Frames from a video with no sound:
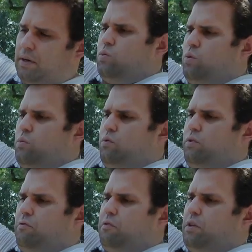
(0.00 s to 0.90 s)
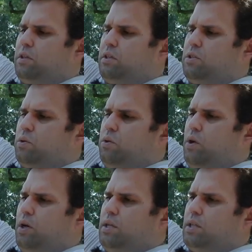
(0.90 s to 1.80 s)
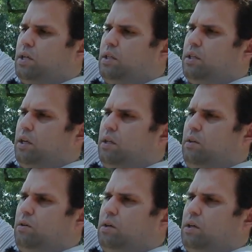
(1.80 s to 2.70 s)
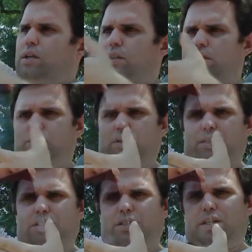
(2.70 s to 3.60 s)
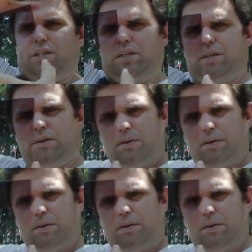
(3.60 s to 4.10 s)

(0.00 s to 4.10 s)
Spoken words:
Remove the filter so you guys can take a look, and as you can see,